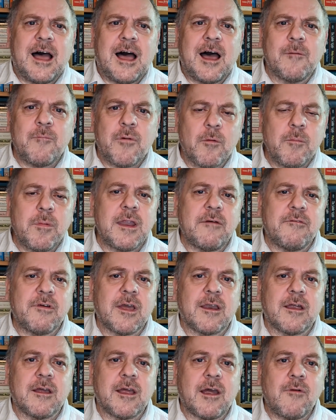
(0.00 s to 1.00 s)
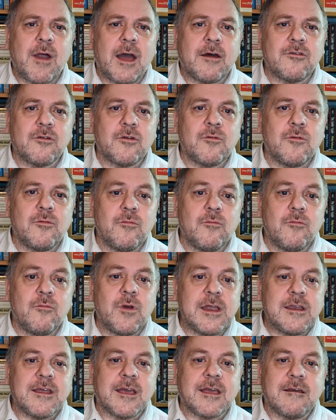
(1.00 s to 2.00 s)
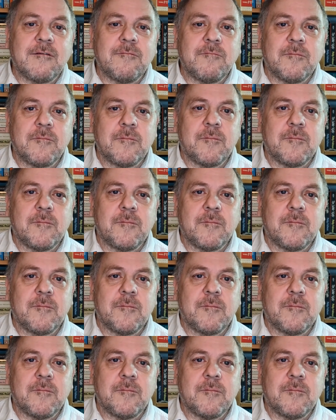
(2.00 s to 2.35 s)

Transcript: I'm probably never going to get around to reading